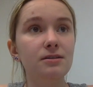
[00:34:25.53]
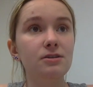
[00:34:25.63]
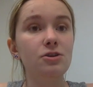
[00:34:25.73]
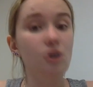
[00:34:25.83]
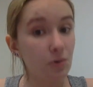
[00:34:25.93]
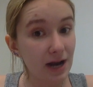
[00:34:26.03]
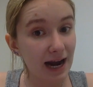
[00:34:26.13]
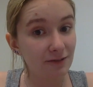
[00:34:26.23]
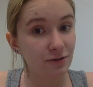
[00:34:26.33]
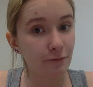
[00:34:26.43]
you don't
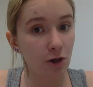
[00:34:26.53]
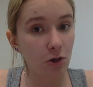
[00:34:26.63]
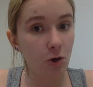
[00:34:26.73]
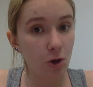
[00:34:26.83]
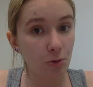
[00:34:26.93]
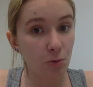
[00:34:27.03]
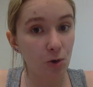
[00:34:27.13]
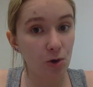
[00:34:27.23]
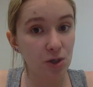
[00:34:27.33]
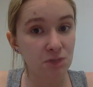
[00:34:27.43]
have to follow all the
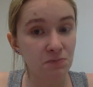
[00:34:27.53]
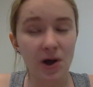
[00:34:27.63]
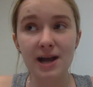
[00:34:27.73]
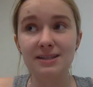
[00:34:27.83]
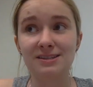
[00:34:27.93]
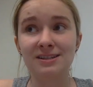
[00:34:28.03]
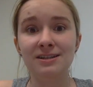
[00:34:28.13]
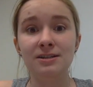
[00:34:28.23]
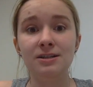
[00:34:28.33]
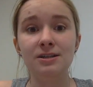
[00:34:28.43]
rules, but
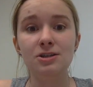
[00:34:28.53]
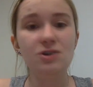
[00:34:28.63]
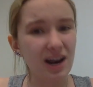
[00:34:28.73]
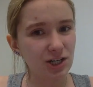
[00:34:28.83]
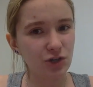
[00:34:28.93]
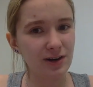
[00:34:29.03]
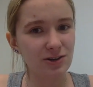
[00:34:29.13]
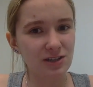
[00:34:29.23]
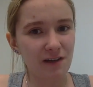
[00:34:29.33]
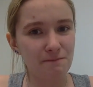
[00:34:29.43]
you gotta treat
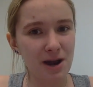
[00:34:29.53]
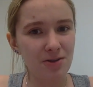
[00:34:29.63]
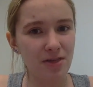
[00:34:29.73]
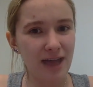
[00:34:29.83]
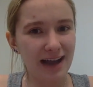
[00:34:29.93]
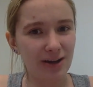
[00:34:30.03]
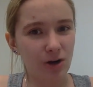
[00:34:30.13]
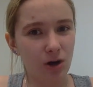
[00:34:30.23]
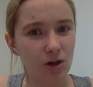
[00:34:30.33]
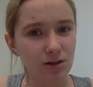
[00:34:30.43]
yourself better than that,
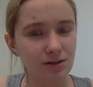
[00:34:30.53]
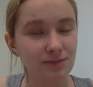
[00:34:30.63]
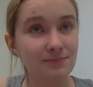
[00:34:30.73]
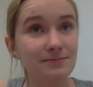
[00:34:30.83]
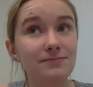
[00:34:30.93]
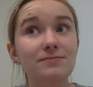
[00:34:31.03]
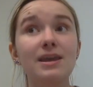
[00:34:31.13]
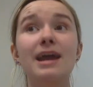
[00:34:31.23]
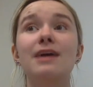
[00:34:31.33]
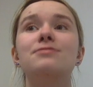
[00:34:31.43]
girl.
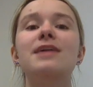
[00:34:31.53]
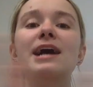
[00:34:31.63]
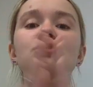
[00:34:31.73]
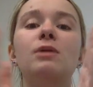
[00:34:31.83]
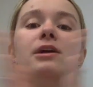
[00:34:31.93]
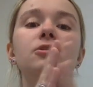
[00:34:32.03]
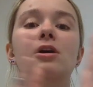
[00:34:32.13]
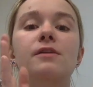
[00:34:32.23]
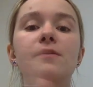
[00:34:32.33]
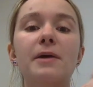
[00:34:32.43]
And that's what I
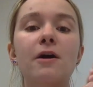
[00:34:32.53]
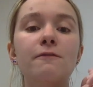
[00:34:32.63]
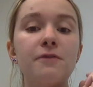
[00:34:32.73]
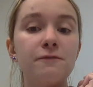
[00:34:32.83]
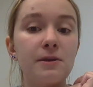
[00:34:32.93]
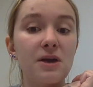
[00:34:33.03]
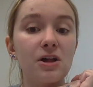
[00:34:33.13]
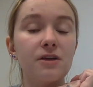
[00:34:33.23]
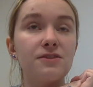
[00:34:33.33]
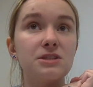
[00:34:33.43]
love about the
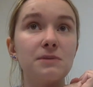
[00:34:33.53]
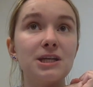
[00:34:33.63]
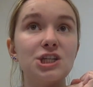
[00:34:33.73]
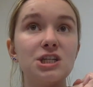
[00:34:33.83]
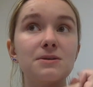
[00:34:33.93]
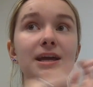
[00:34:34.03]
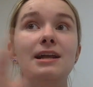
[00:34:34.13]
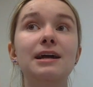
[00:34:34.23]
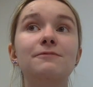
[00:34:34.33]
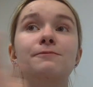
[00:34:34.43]
female of the species.
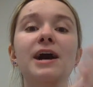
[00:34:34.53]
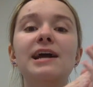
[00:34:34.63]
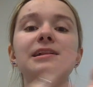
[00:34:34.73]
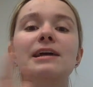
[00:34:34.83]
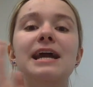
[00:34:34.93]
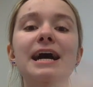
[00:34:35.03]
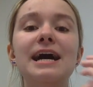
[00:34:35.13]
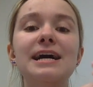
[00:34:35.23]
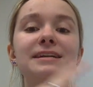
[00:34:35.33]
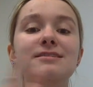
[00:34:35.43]
It finally
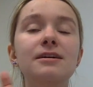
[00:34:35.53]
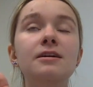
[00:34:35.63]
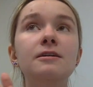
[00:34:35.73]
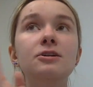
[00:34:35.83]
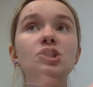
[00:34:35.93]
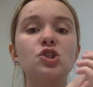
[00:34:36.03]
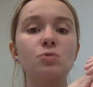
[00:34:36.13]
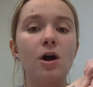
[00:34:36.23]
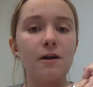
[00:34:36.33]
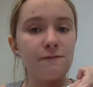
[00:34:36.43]
has
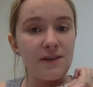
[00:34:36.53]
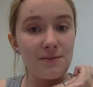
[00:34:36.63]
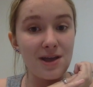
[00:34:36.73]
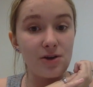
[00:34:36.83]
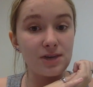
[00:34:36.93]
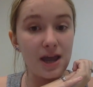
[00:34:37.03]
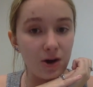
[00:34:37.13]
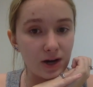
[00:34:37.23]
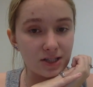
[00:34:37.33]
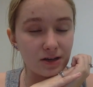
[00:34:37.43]
strong female
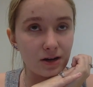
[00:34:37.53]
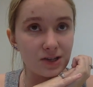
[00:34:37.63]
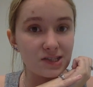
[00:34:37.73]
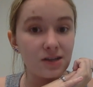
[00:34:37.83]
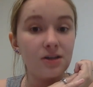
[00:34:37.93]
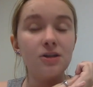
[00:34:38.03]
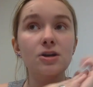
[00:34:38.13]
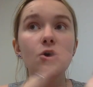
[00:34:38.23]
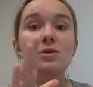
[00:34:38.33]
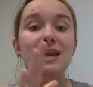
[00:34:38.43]
characters
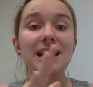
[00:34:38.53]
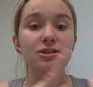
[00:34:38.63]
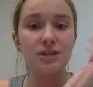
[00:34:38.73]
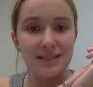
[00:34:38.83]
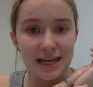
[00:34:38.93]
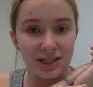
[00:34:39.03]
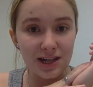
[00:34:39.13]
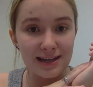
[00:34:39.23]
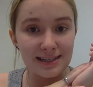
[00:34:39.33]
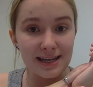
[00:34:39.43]
who can actually teach
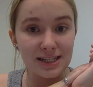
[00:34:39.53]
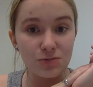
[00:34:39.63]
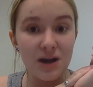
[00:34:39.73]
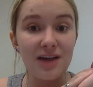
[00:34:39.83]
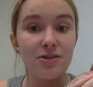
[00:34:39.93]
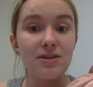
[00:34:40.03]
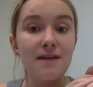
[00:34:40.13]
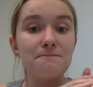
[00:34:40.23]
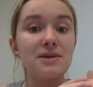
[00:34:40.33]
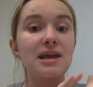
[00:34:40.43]
lessons rather
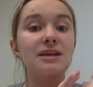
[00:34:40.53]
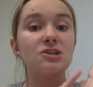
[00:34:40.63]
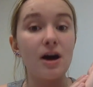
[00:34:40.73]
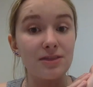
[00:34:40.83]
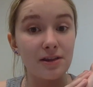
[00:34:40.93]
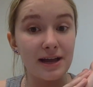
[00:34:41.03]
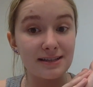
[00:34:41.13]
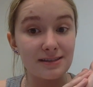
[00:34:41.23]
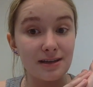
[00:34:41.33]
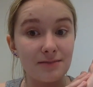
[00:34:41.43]
than being taught the
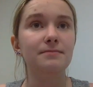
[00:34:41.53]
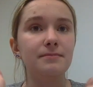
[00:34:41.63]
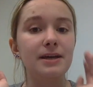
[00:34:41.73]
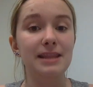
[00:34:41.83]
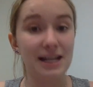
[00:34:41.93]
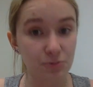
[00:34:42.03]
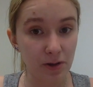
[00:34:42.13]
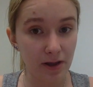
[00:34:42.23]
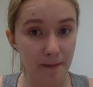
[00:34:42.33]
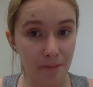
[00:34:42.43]
lesson. And that's
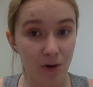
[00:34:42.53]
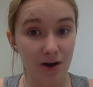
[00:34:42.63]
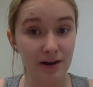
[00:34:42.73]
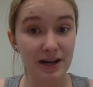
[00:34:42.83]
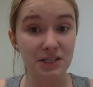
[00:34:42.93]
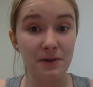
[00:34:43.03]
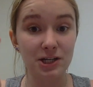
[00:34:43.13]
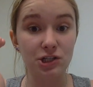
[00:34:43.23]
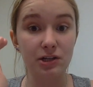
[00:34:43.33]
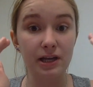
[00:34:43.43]
really important,
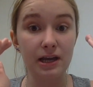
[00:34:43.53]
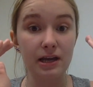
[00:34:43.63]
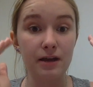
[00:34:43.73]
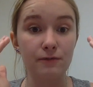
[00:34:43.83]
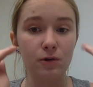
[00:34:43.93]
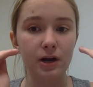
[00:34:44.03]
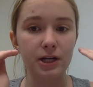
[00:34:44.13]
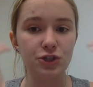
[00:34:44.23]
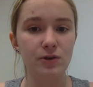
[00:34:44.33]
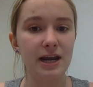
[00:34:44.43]
especially if we're
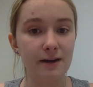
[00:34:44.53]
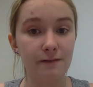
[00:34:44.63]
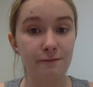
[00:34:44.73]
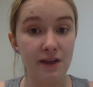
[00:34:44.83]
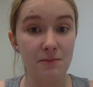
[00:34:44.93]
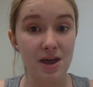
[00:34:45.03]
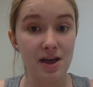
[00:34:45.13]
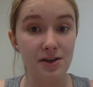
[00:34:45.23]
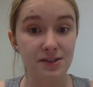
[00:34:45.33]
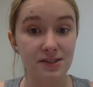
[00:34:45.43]
gonna treat
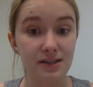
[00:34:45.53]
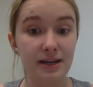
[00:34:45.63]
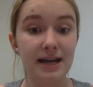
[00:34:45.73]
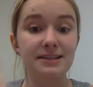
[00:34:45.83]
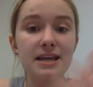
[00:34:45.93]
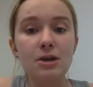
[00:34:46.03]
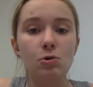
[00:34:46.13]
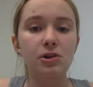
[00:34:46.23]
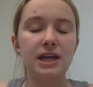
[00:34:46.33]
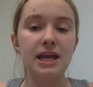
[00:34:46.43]
females as
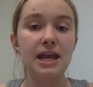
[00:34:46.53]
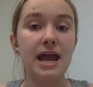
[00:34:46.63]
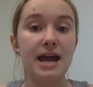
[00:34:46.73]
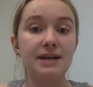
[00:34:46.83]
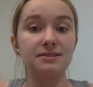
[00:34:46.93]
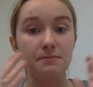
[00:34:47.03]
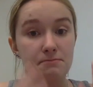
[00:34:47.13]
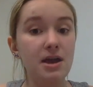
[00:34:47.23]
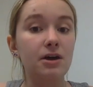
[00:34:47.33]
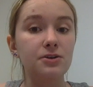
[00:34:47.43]
equally as
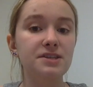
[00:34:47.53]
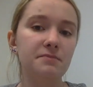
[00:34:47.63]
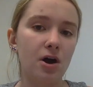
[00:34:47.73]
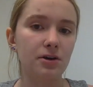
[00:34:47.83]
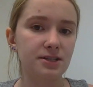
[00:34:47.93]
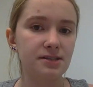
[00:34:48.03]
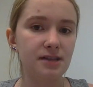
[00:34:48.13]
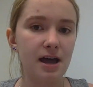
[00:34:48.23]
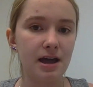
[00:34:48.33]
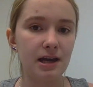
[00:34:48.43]
males in modern
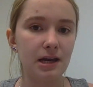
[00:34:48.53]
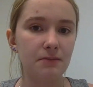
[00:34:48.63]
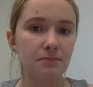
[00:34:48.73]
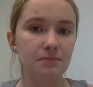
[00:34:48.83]
society.